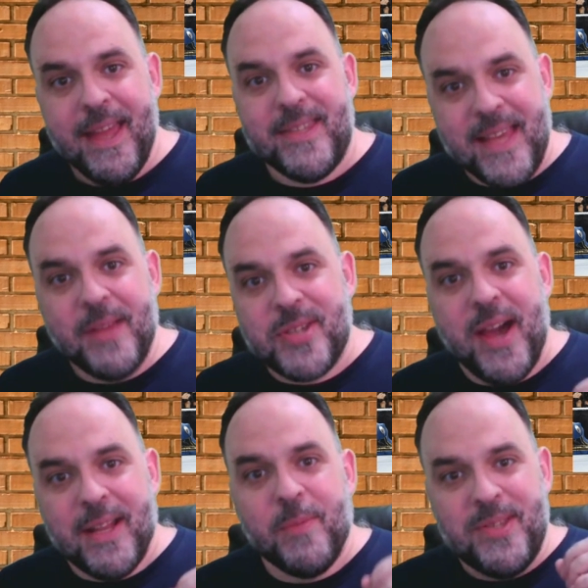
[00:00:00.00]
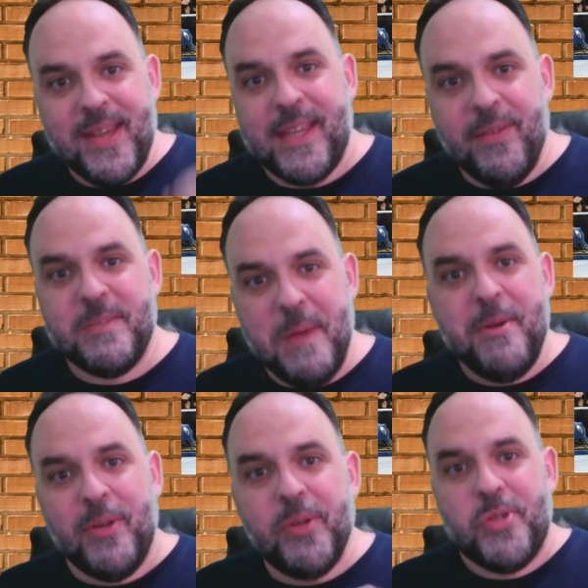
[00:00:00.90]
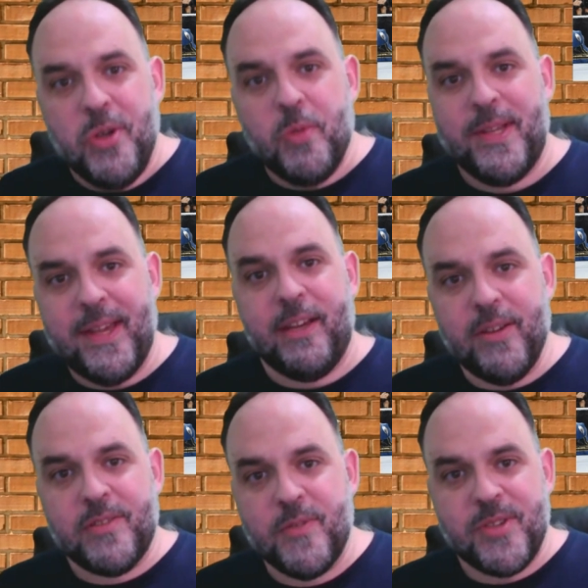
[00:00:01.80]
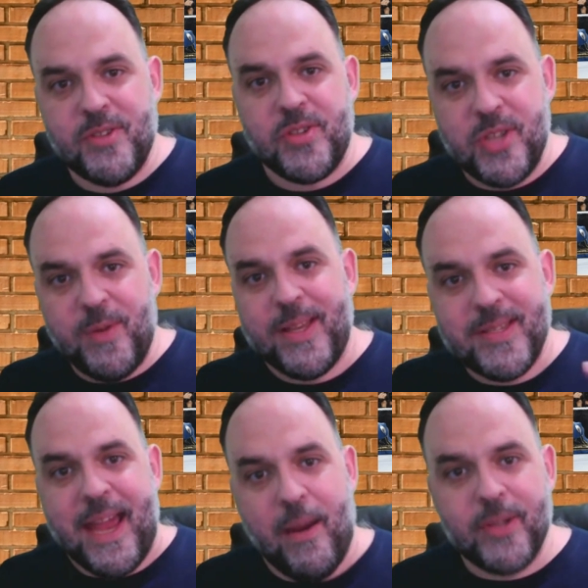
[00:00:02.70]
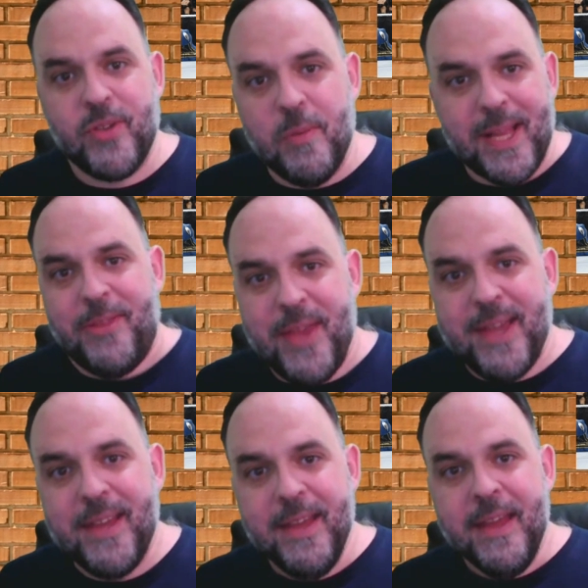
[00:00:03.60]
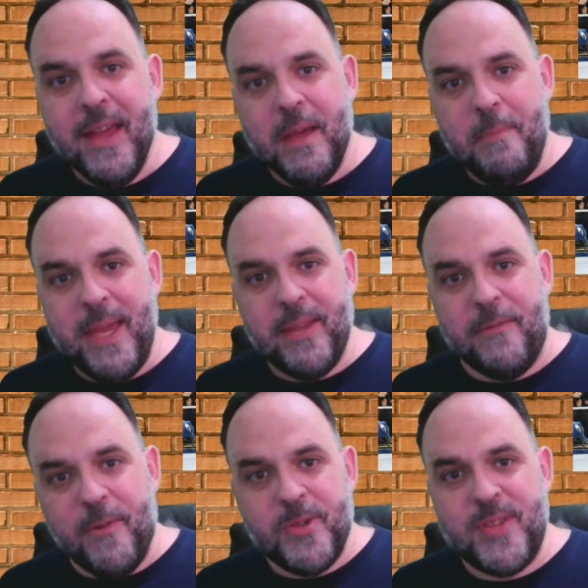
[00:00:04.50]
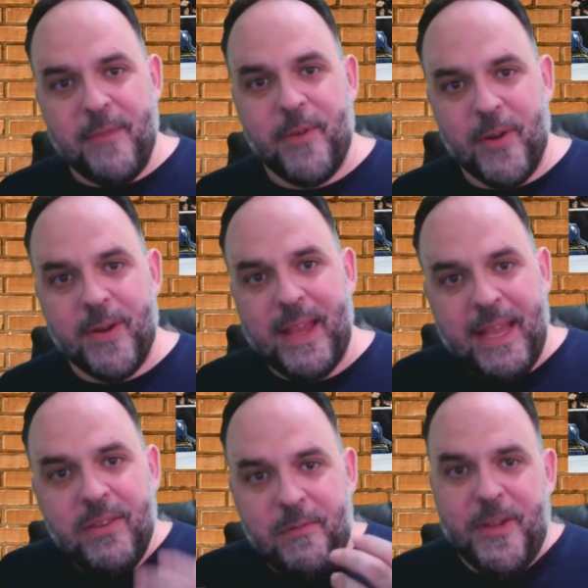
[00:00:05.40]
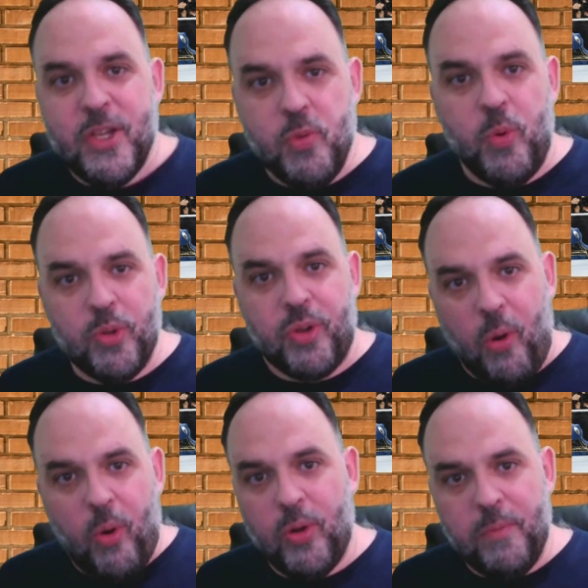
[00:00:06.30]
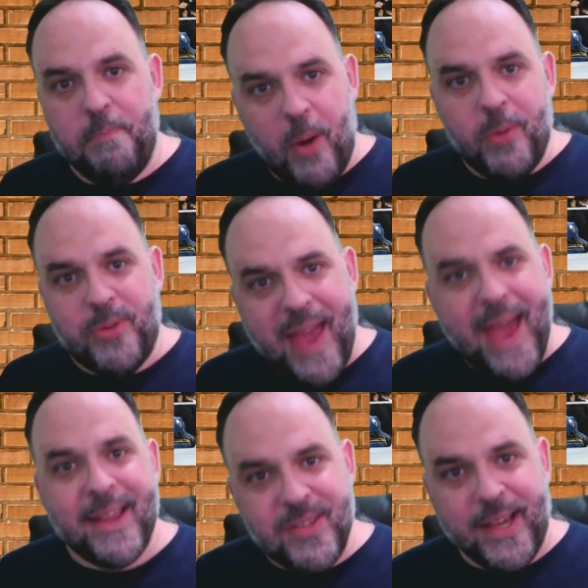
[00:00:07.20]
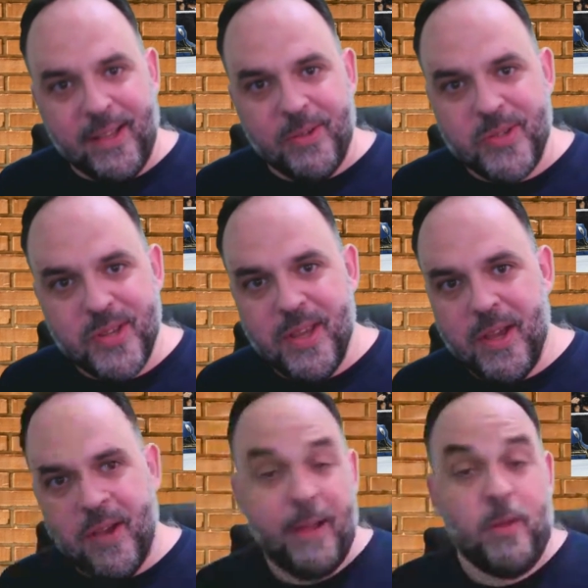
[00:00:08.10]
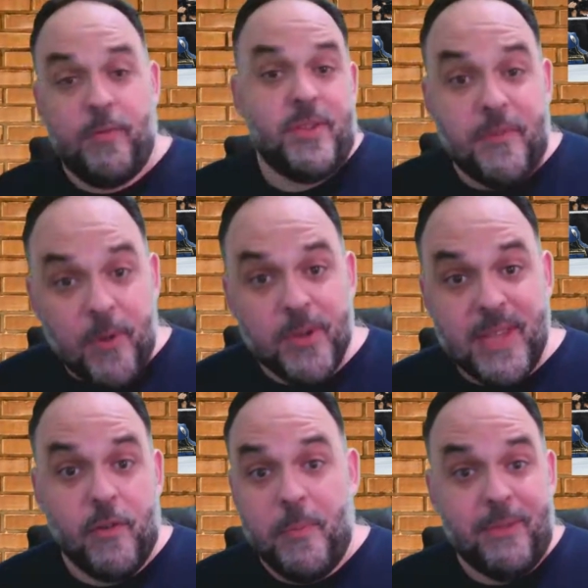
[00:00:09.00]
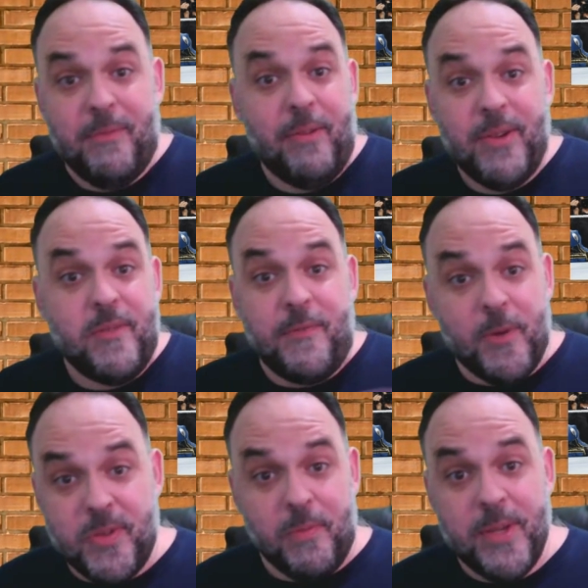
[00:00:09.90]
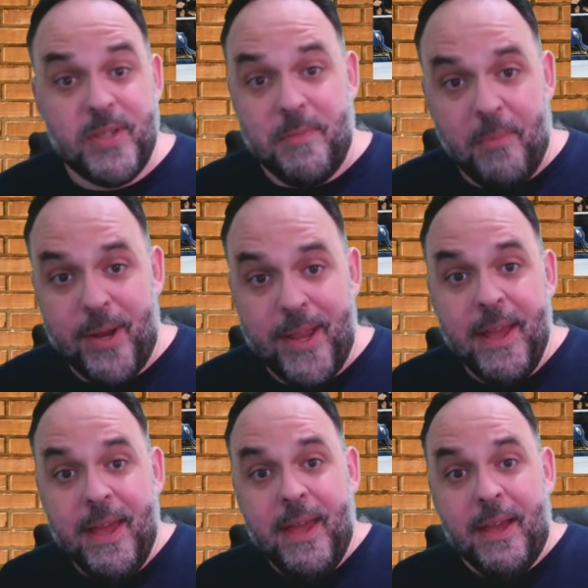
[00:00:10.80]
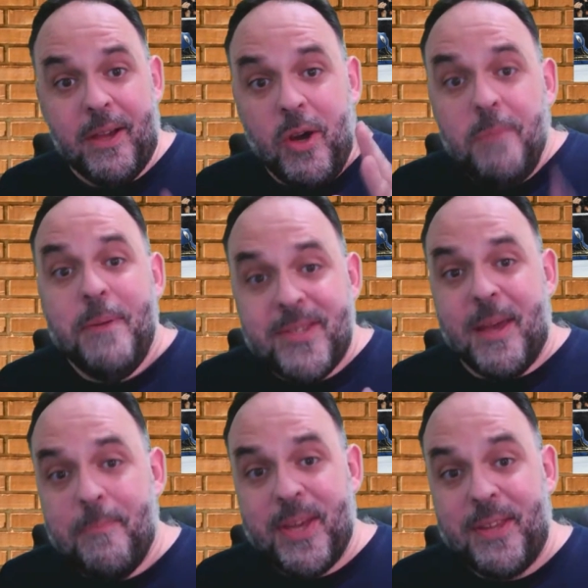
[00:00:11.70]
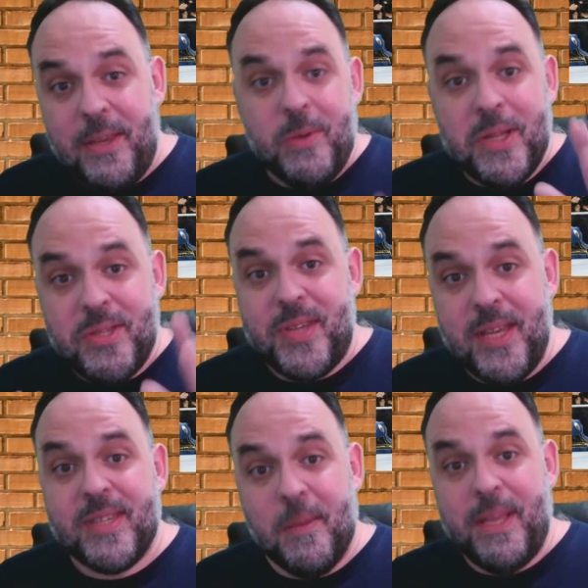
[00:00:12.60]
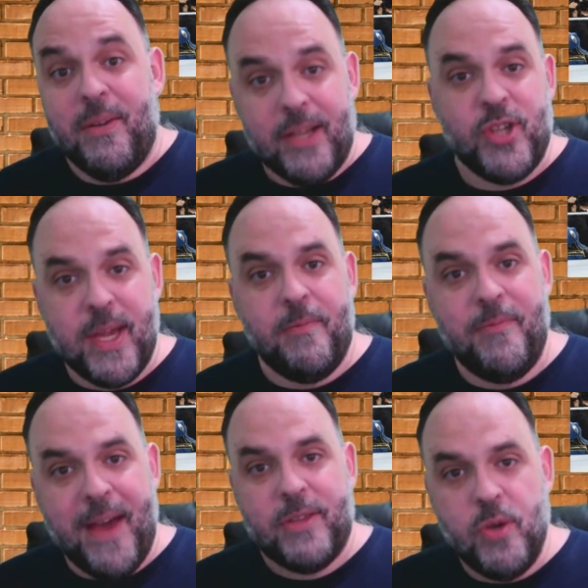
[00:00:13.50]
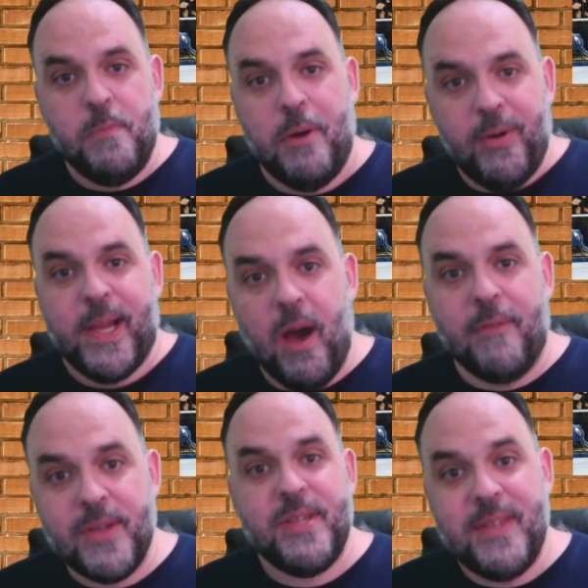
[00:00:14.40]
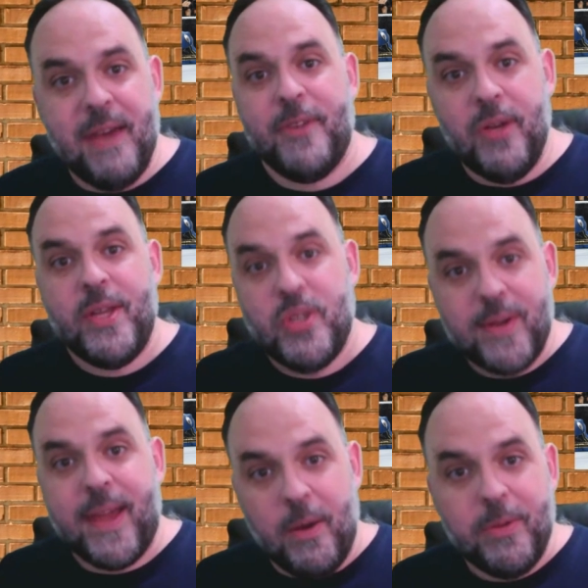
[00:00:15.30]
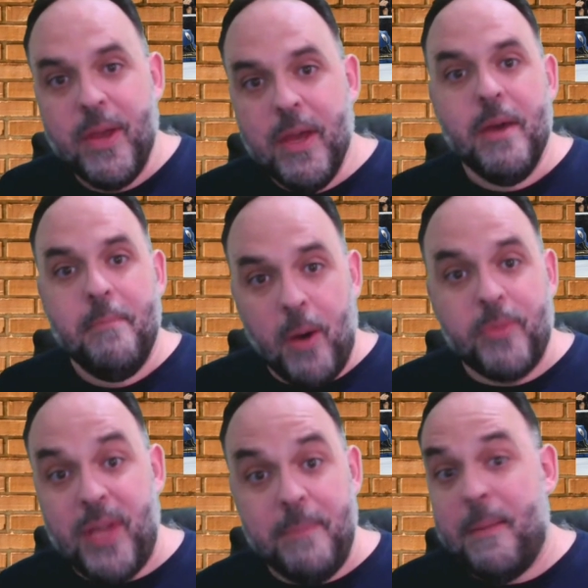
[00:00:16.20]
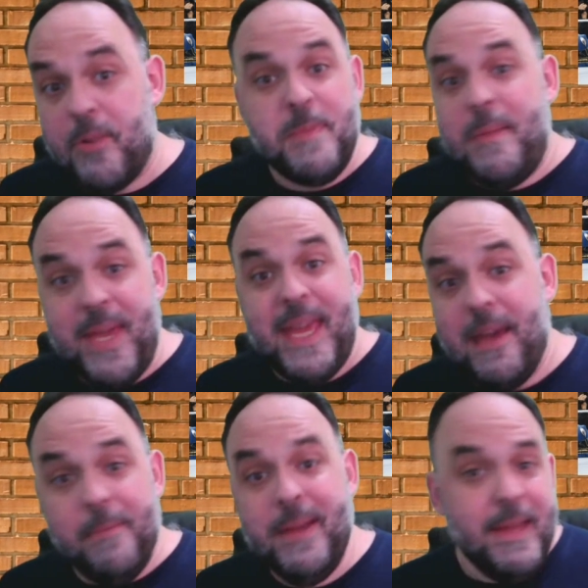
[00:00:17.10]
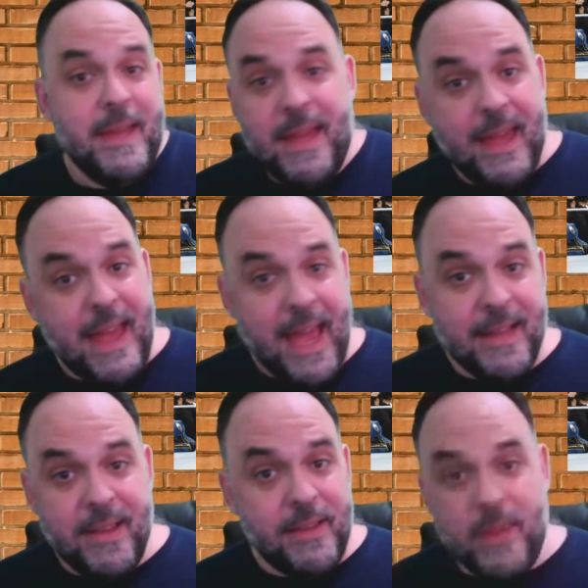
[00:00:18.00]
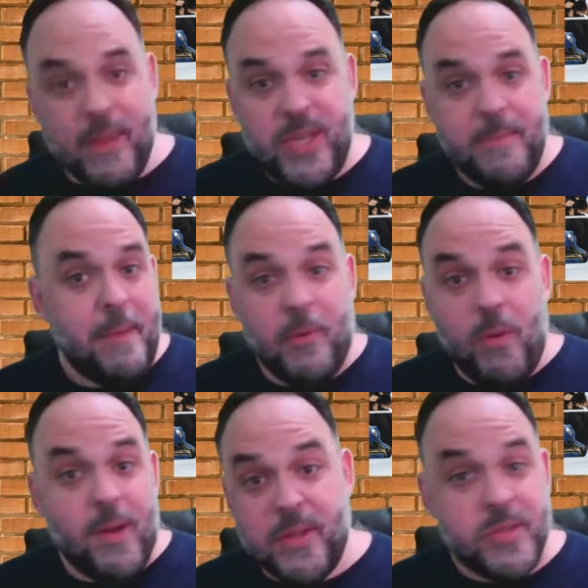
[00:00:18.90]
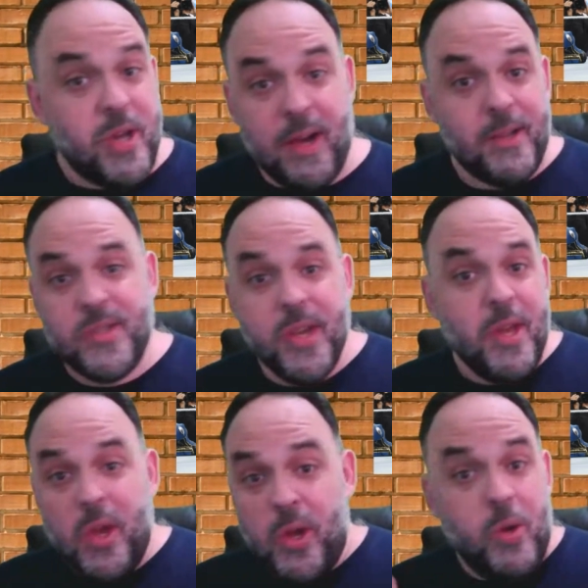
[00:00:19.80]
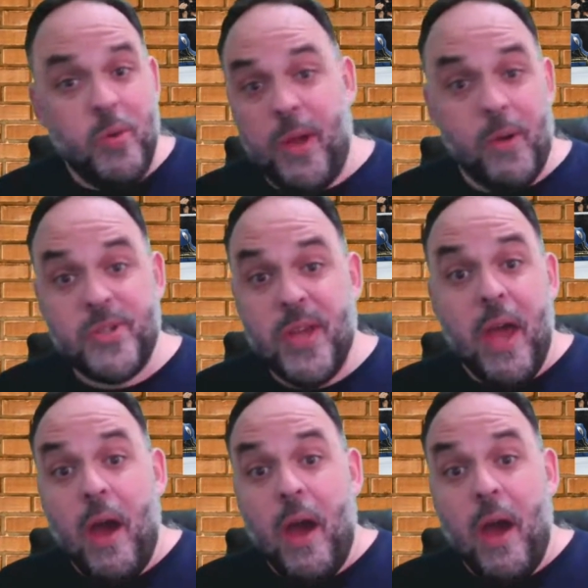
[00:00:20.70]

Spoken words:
It sounds kind of ridiculous, maybe a little too ridiculous for such a serious character, but I think being the first ever individual to hold both tag titles, I don't know if he's the first ever, but at least the first in recent memory, could be something that you could see somebody like Jacob Fatu pulling off, because he definitely took out both team members. Maybe him and another team member, one of the Tongas. Who knows?